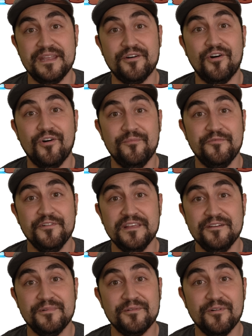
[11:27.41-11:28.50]
and
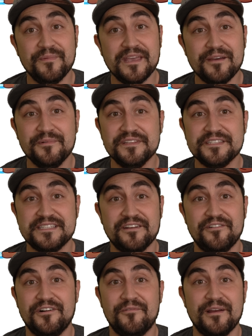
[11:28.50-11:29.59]
hopefully, we will be able to
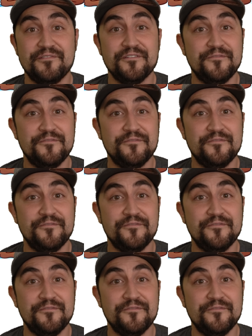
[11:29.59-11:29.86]
center around